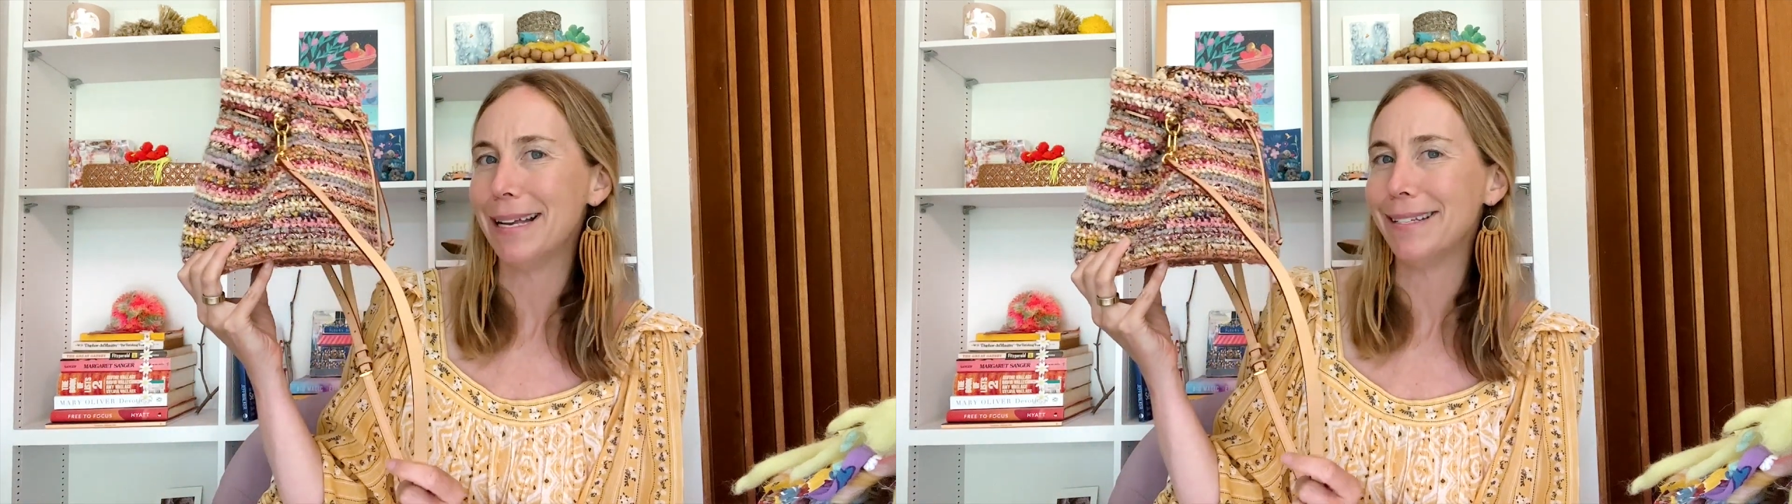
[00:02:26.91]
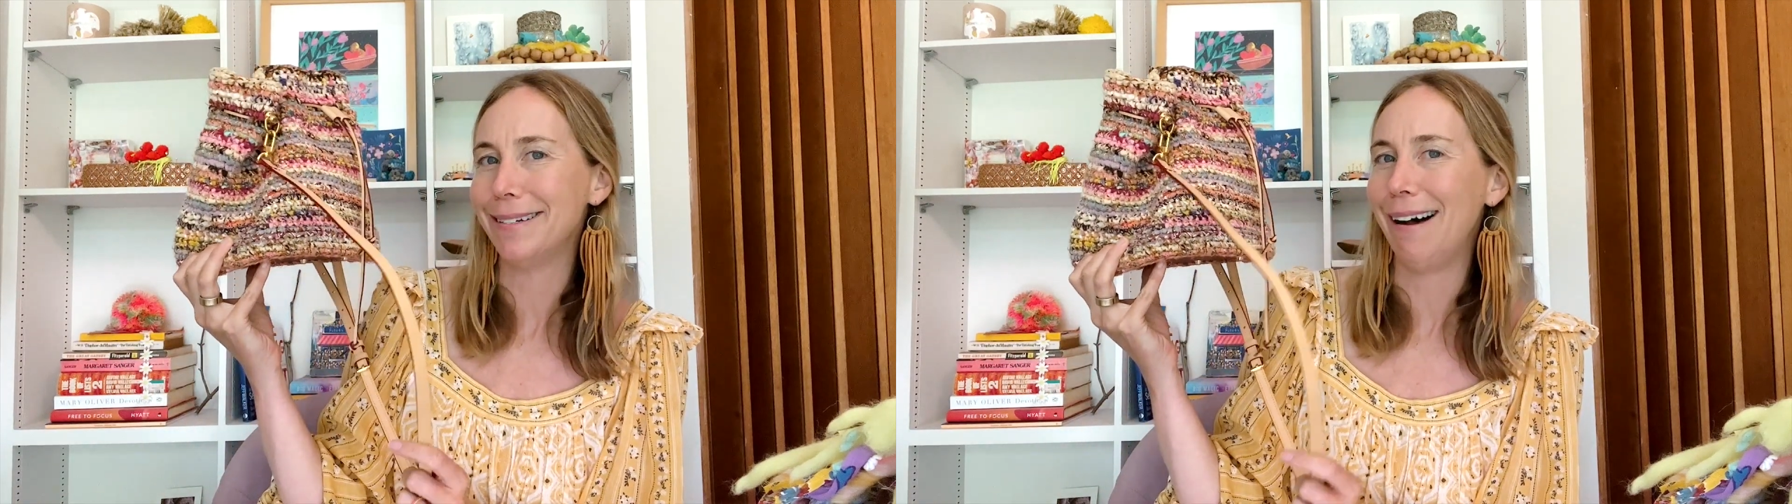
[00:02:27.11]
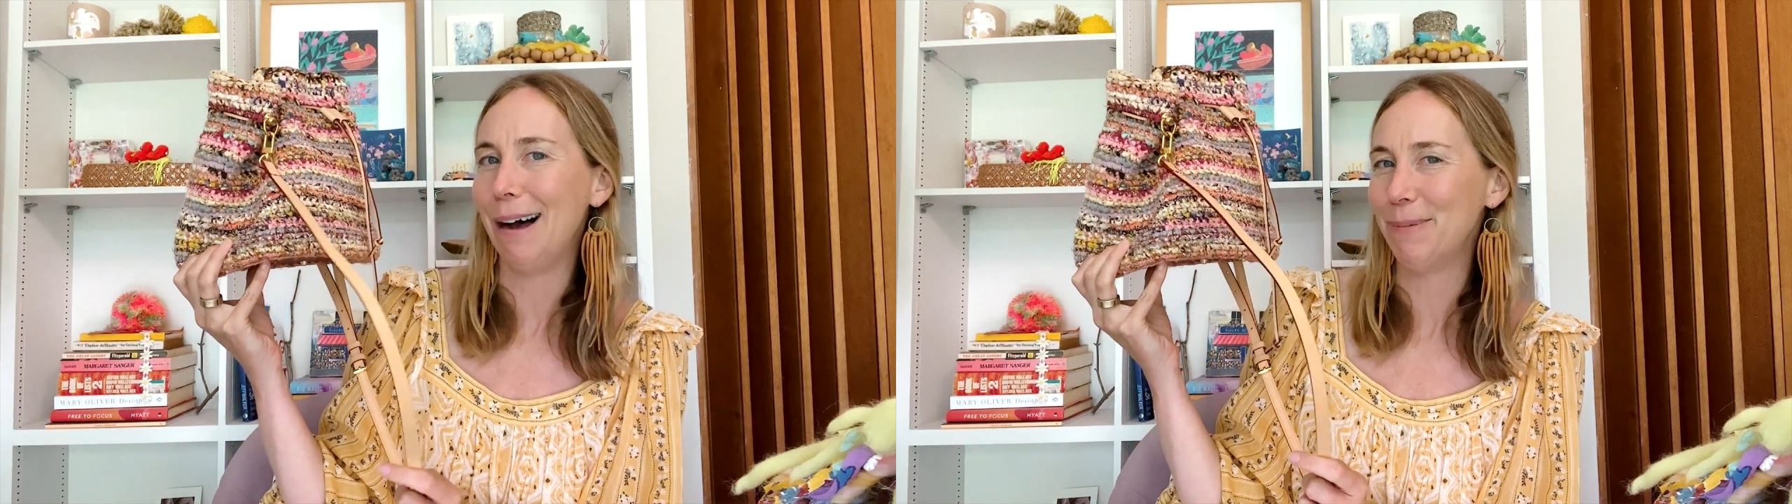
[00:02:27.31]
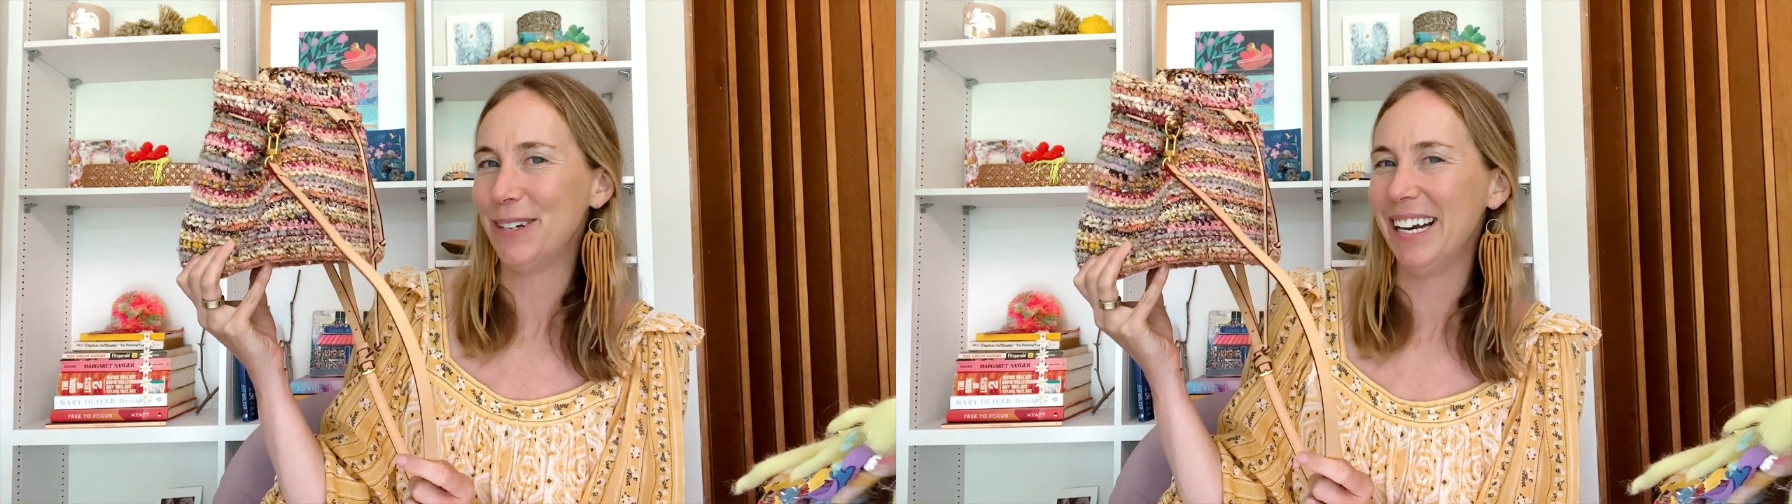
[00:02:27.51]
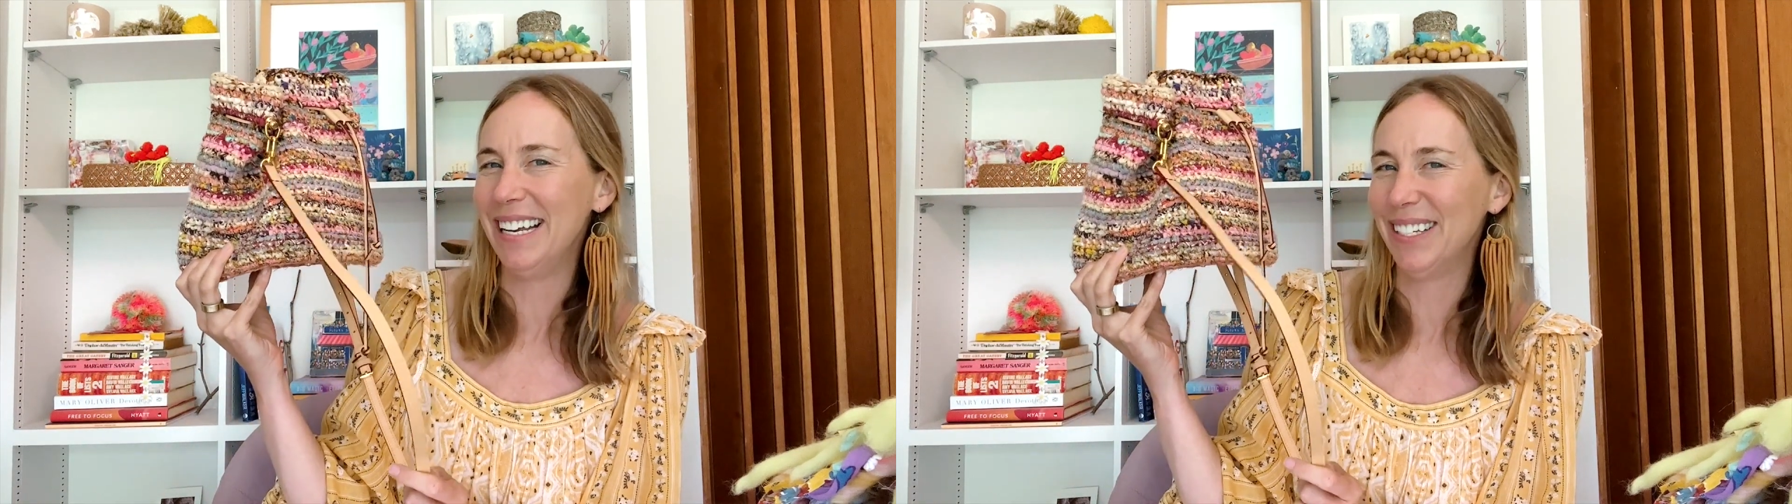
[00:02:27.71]
as an
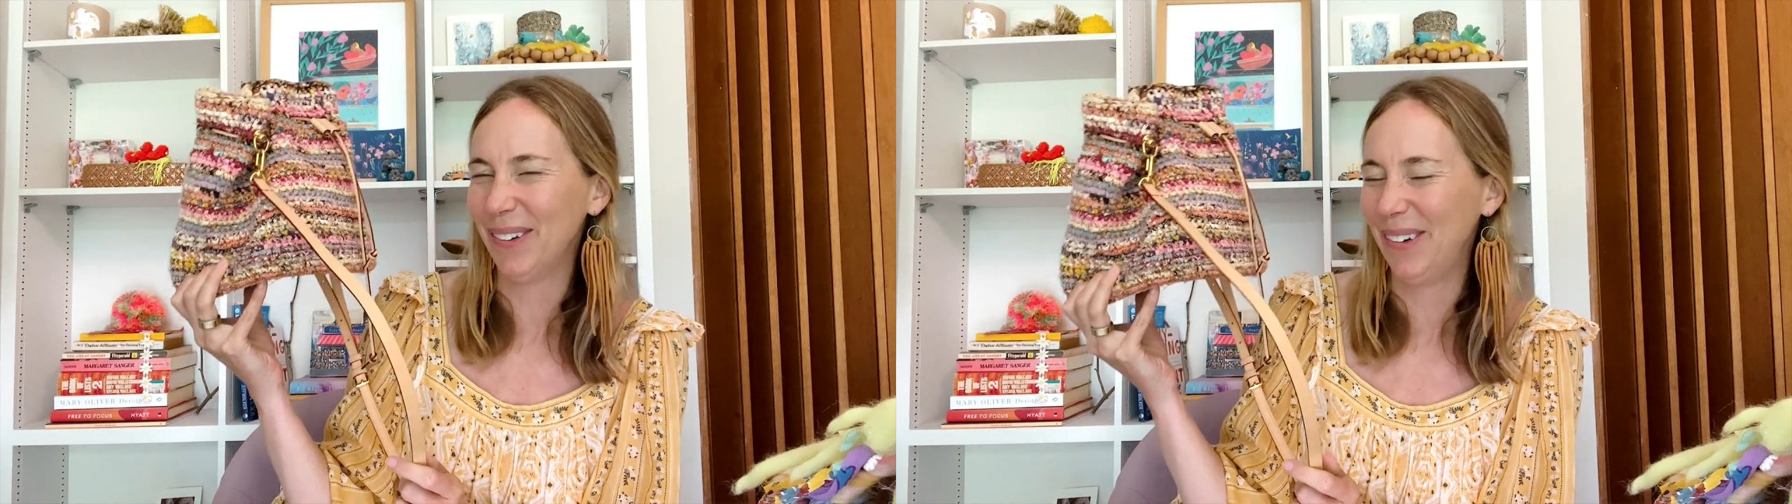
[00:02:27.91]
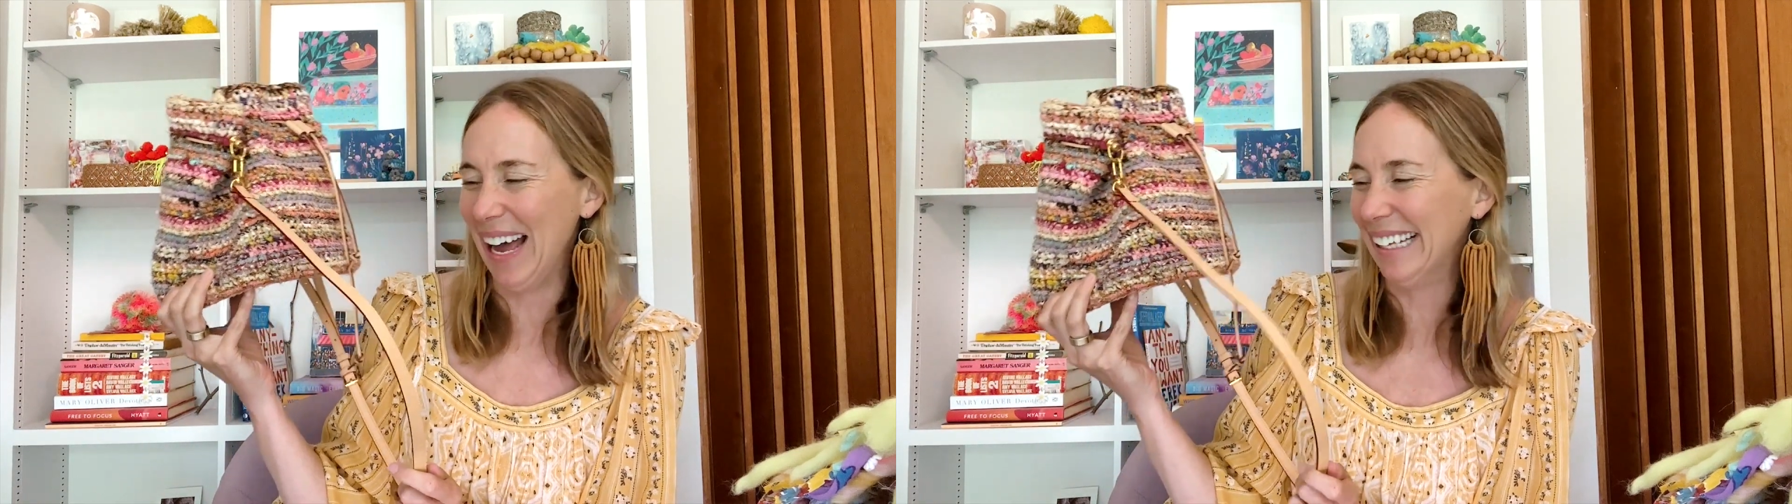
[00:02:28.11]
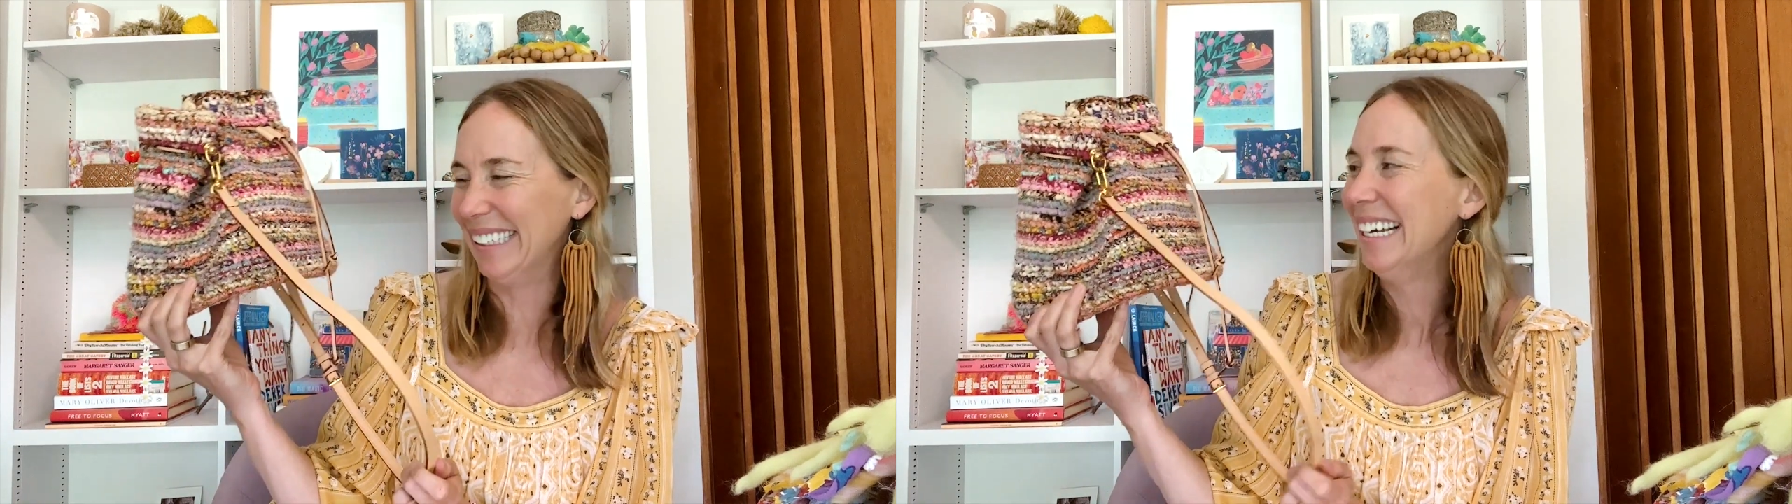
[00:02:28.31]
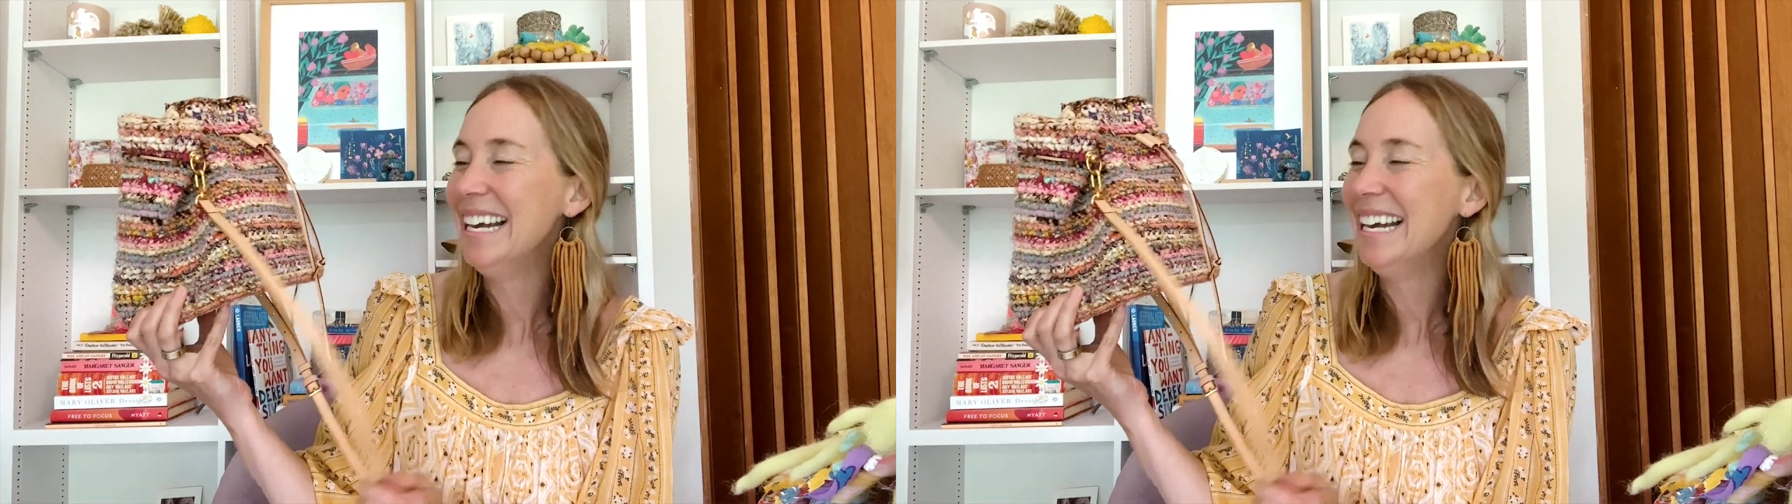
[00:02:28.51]
option as well.